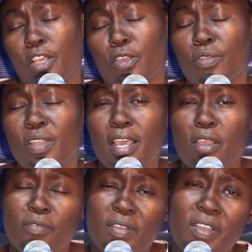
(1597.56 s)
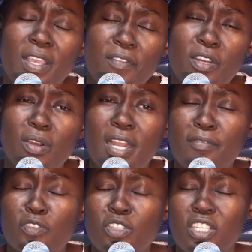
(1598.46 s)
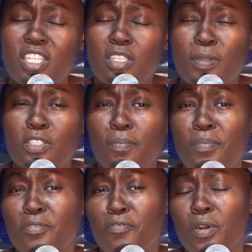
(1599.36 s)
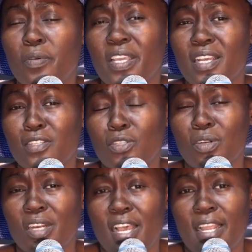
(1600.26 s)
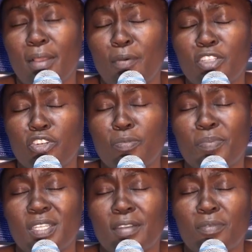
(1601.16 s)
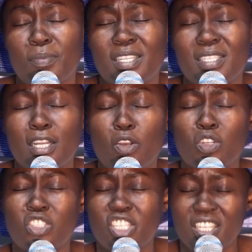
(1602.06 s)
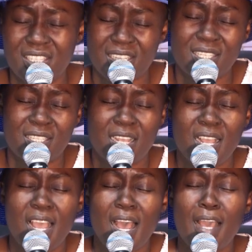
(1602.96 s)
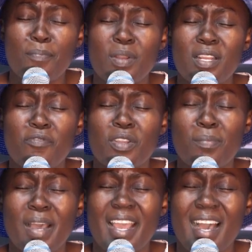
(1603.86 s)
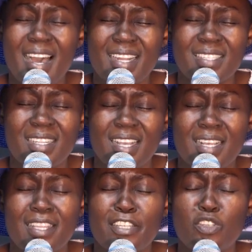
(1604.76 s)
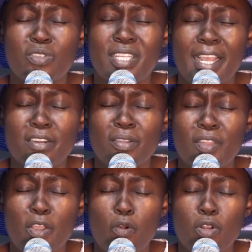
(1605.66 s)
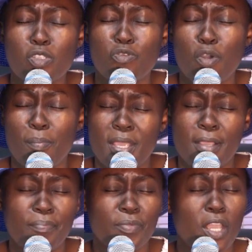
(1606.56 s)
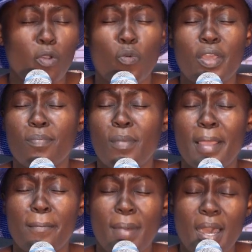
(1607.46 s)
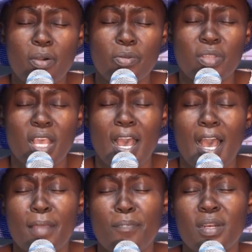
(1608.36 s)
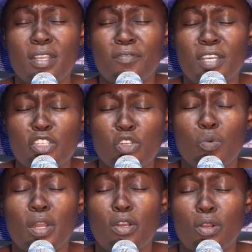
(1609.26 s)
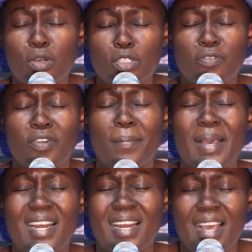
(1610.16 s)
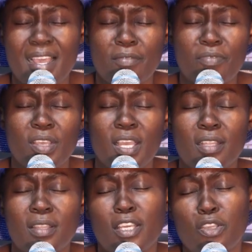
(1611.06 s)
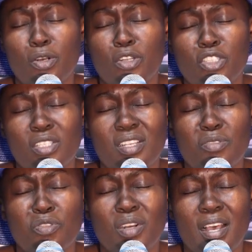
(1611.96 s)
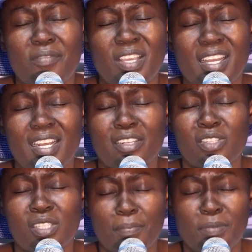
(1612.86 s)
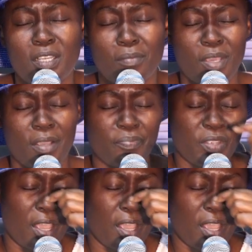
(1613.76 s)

You're there. You've never given your life to Jesus, but you've been following us online. I want to repeat after me and say, Lord Jesus, I believe in my heart that you died on the cross for me. With my mouth, I believe that you are Lord over my life. Thank you, Lord Jesus, for loving and accepting me.